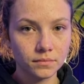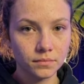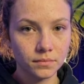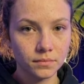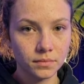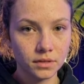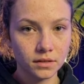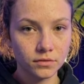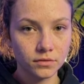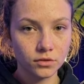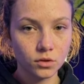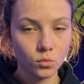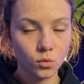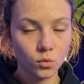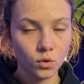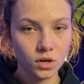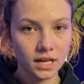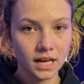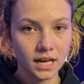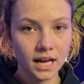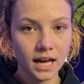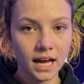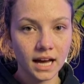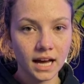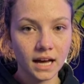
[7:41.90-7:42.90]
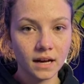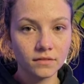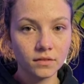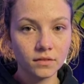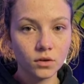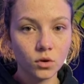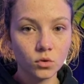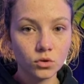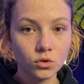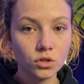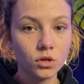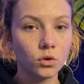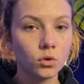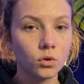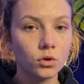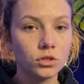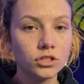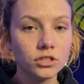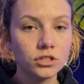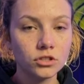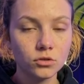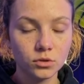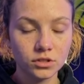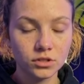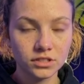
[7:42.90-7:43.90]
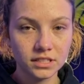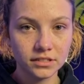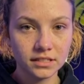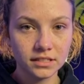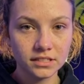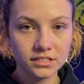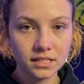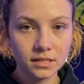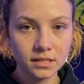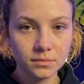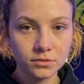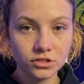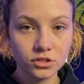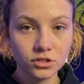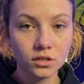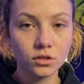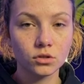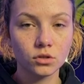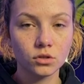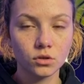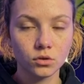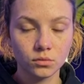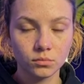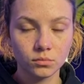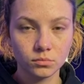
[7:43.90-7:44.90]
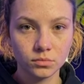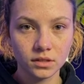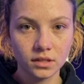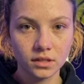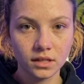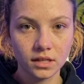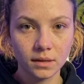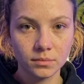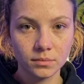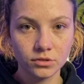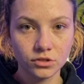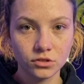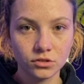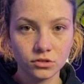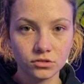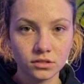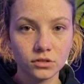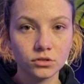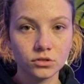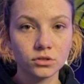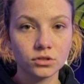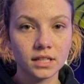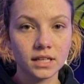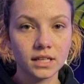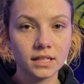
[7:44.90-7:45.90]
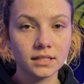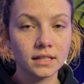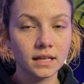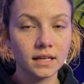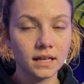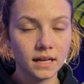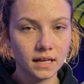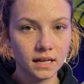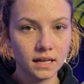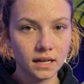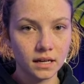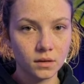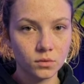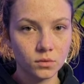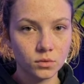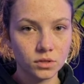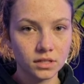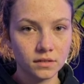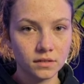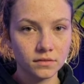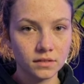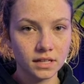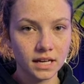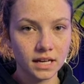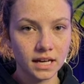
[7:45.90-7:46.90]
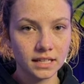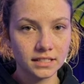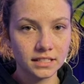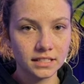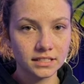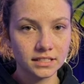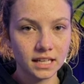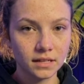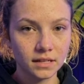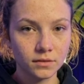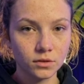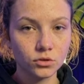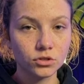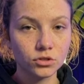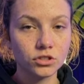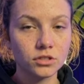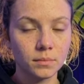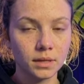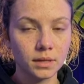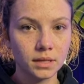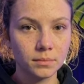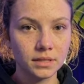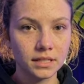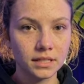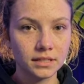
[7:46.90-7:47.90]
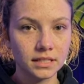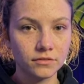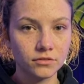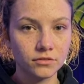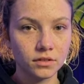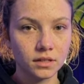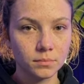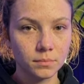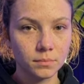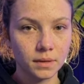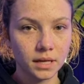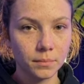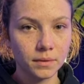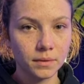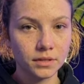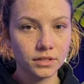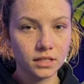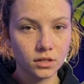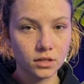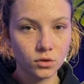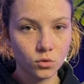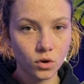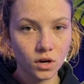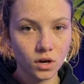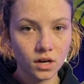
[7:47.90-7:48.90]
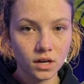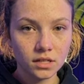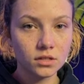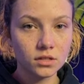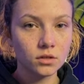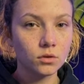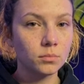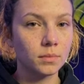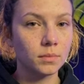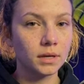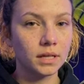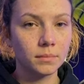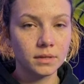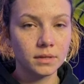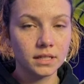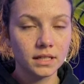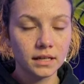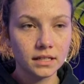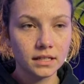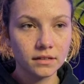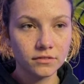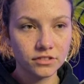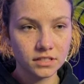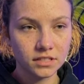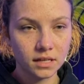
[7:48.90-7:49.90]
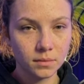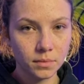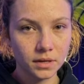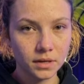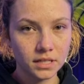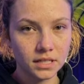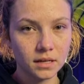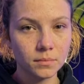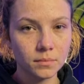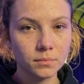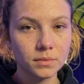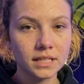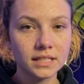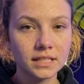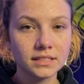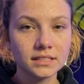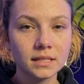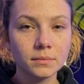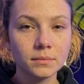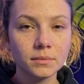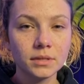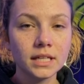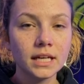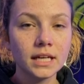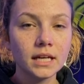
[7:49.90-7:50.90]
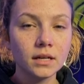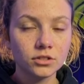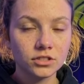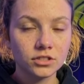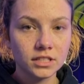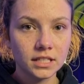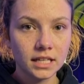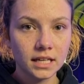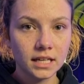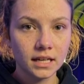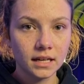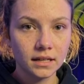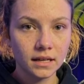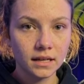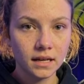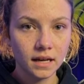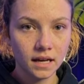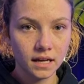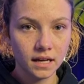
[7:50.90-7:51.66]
If you want to have all the courses within the same circle, you can absolutely do that. With different access levels, maybe different payment required, or maybe if somebody completes something else again,